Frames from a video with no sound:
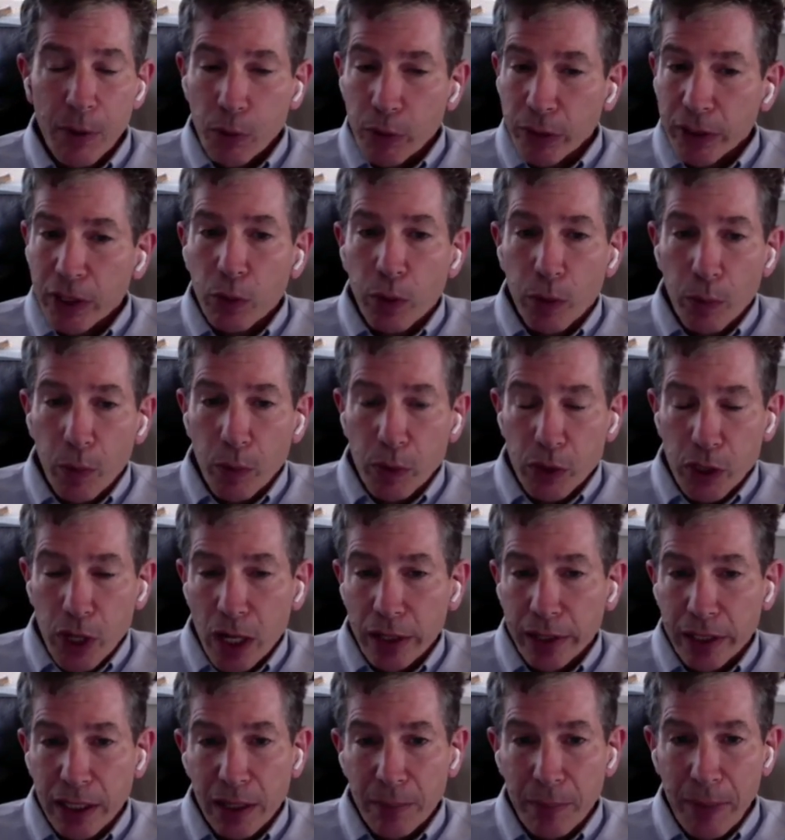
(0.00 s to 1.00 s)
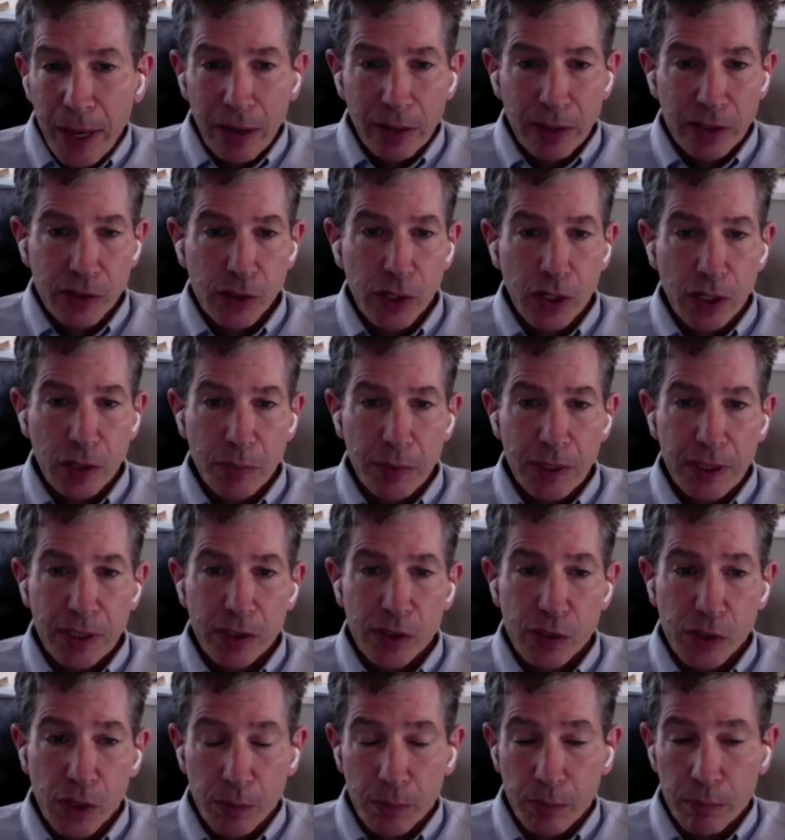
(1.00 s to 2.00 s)
But really, what we're talking about is going to
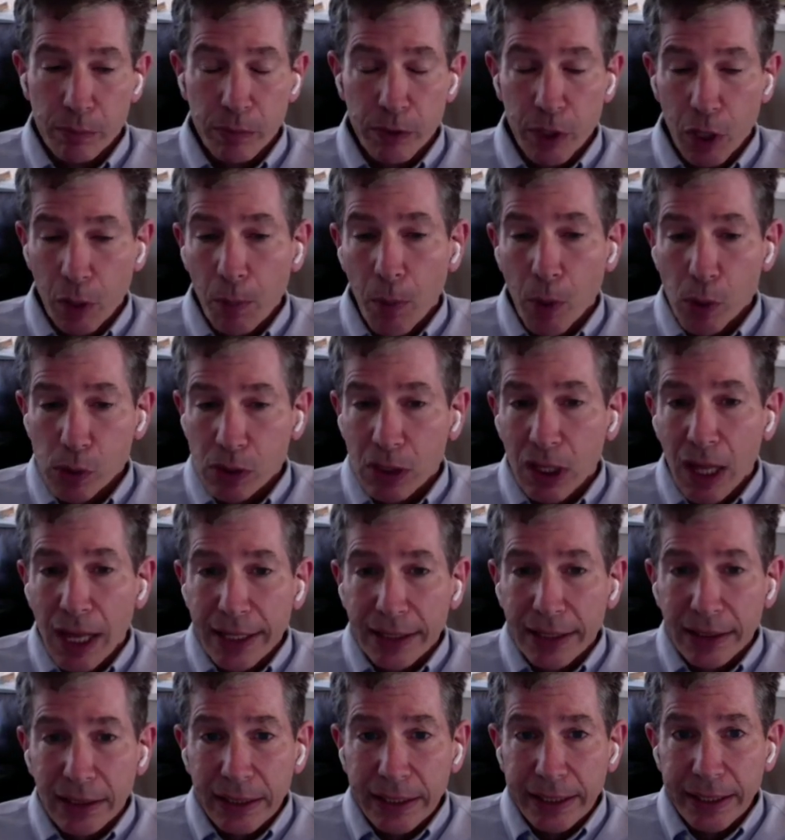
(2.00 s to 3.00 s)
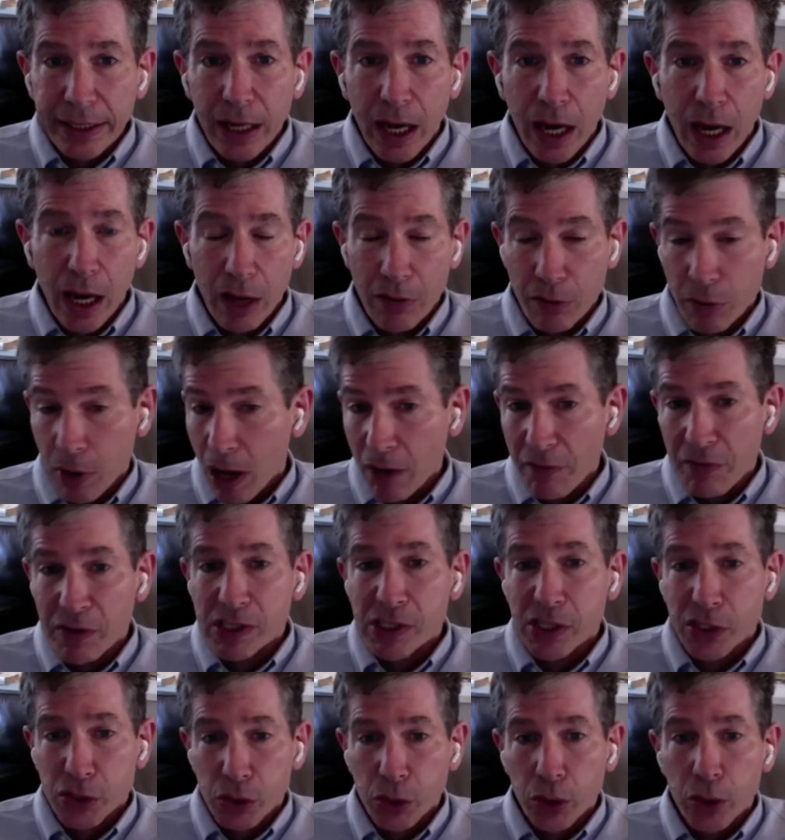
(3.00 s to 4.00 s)
be, you know, most likely a, a
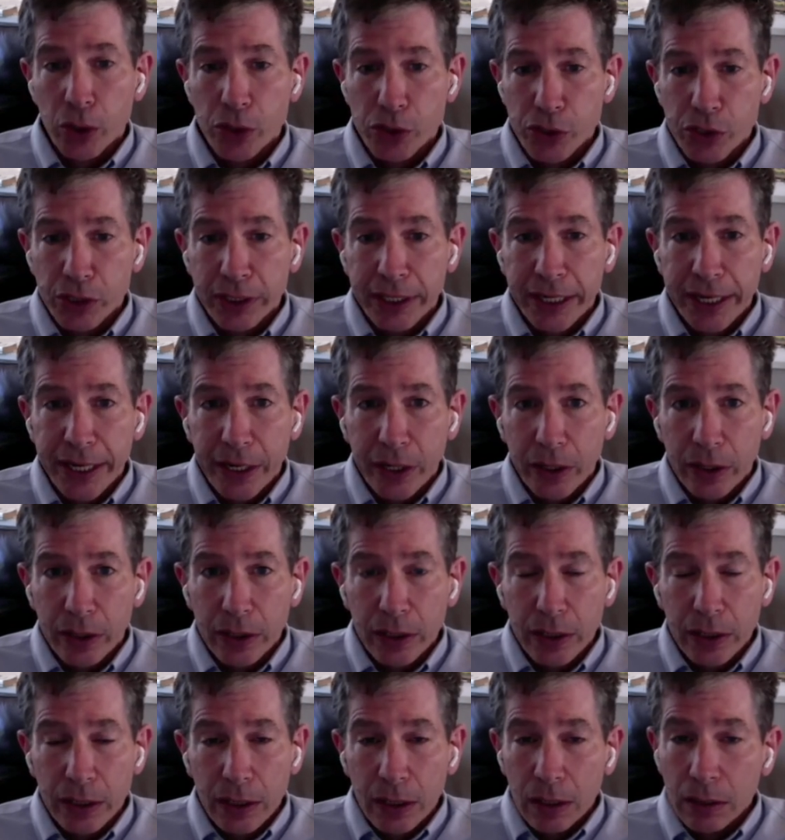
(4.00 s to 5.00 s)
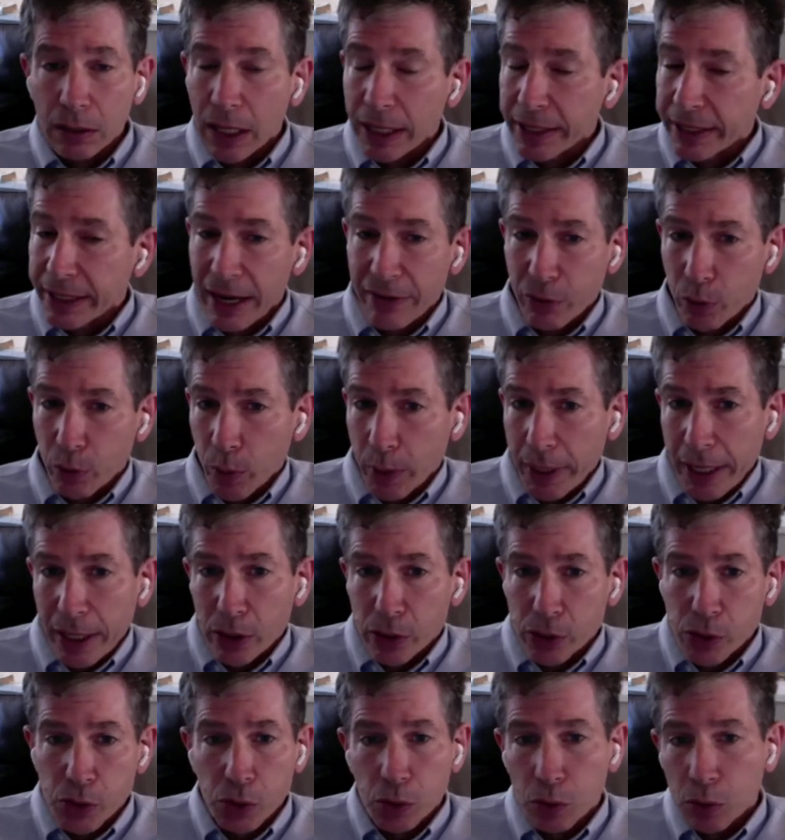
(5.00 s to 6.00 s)
visit to urgent care like everyone
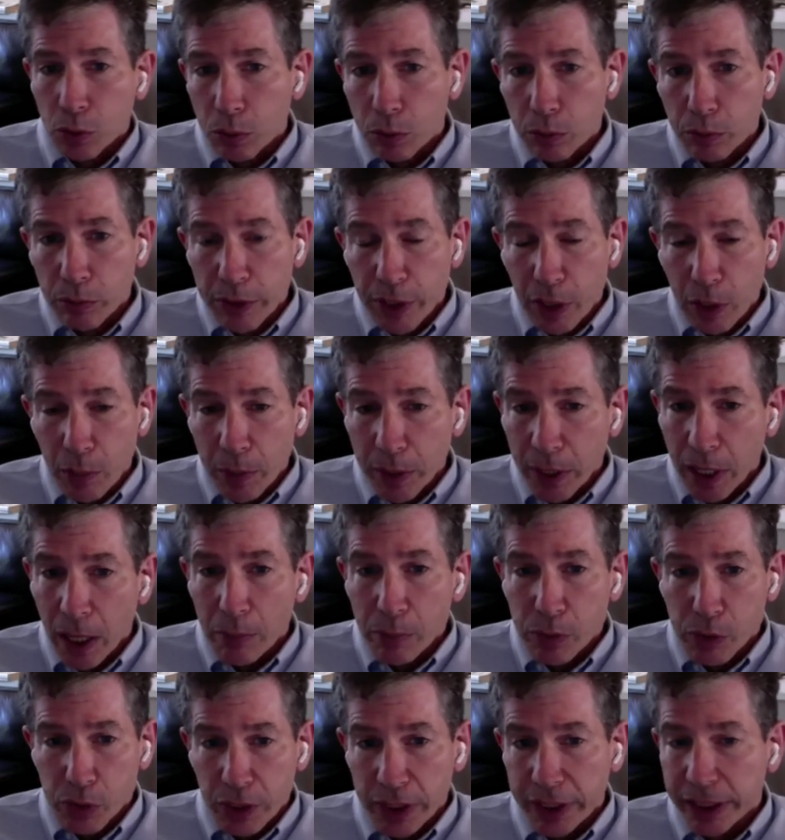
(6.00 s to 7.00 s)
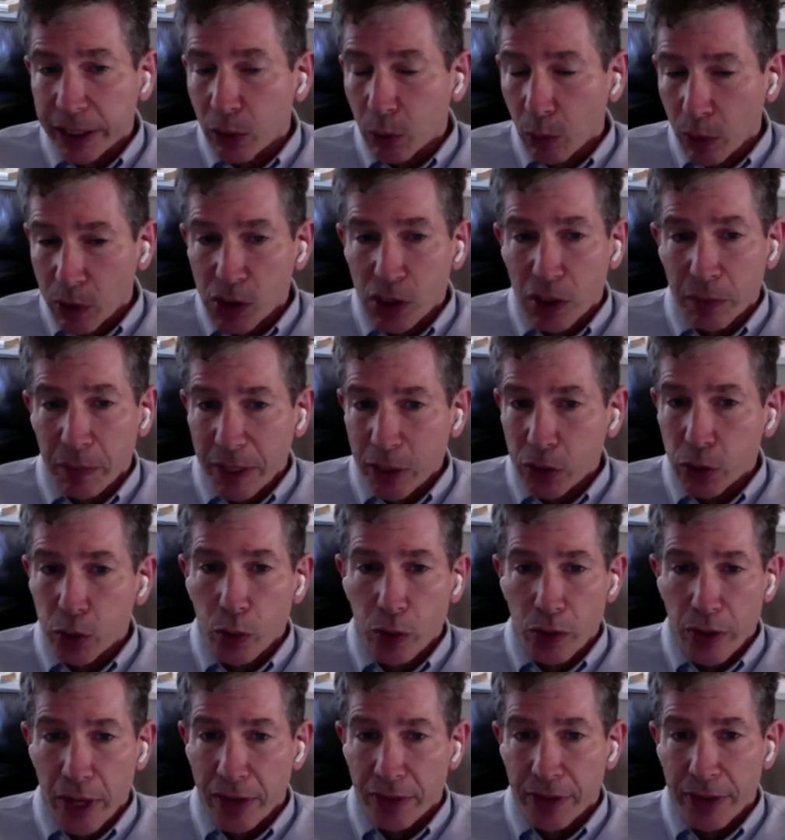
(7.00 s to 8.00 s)
else who you know becomes sick and wants to make
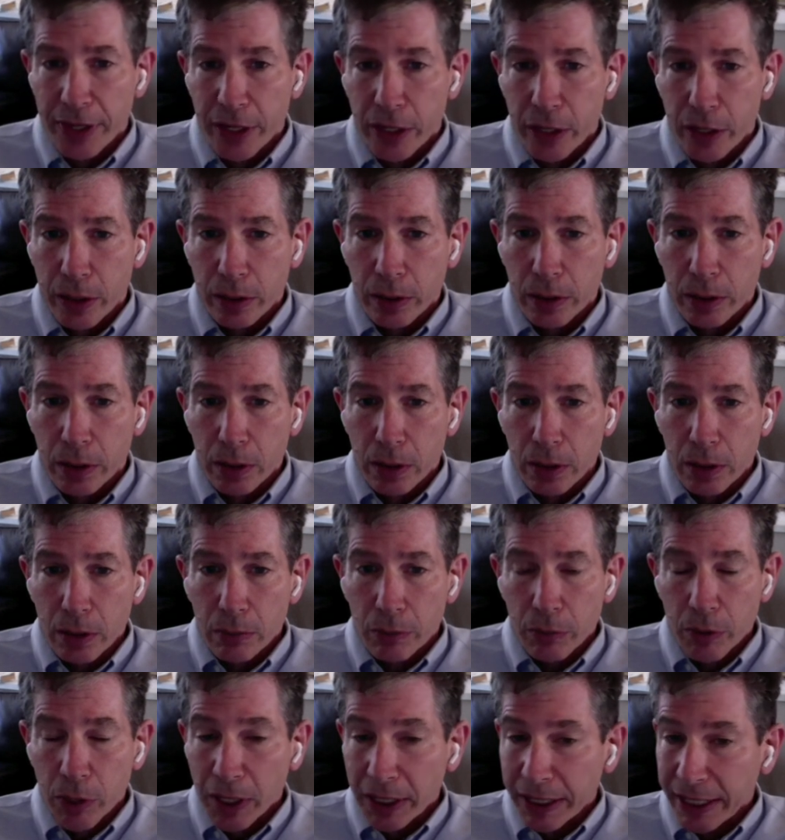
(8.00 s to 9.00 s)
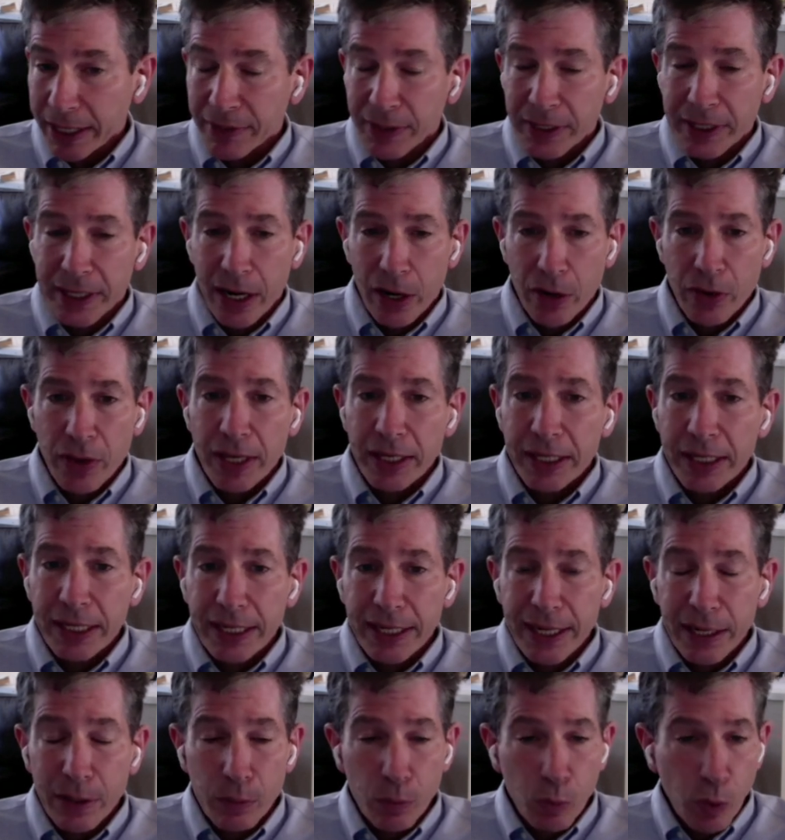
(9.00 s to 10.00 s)
sure that they're going to get the care they
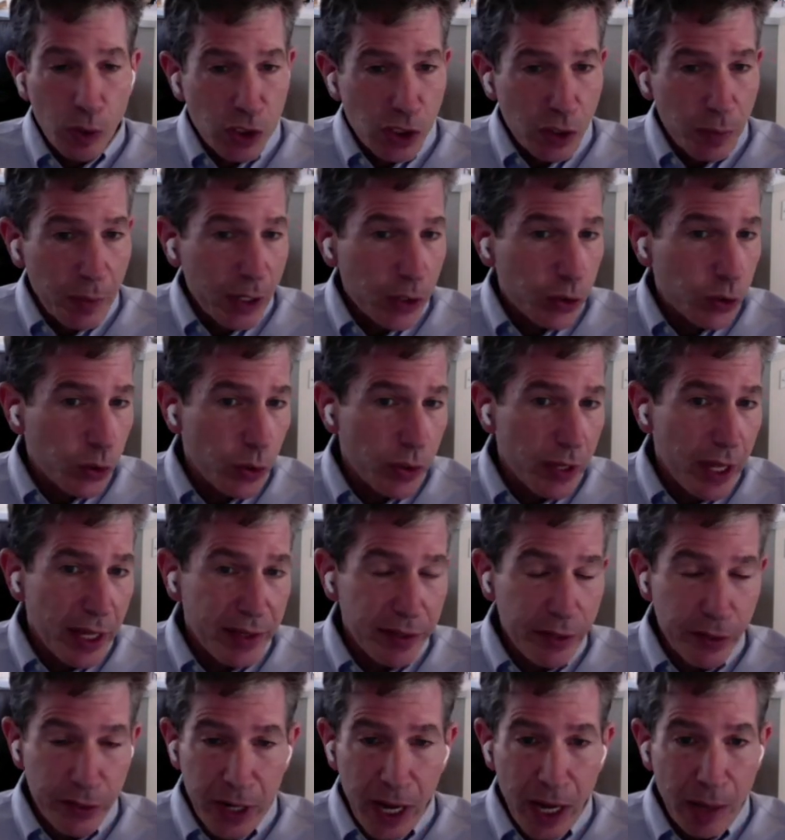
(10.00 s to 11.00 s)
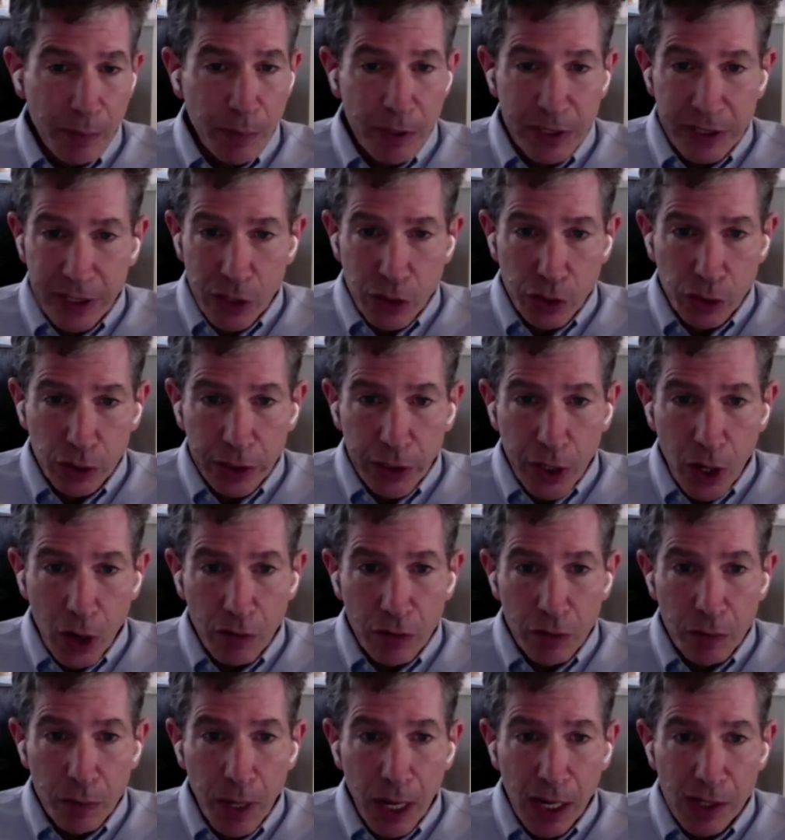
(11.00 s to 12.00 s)
need and wants to make sure that they're not potentially
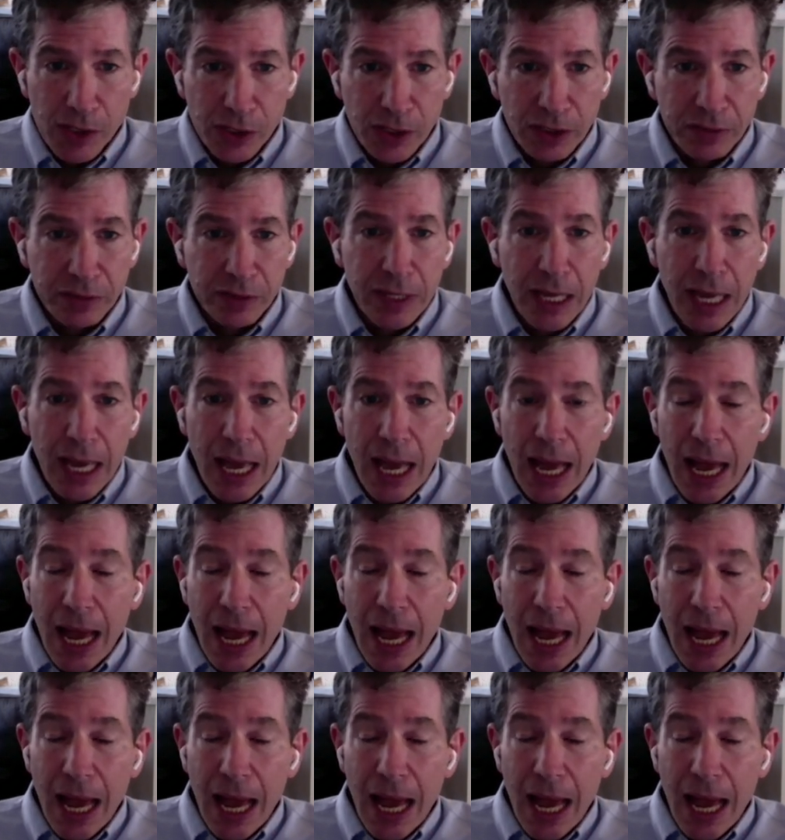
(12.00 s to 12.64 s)
COVID positive.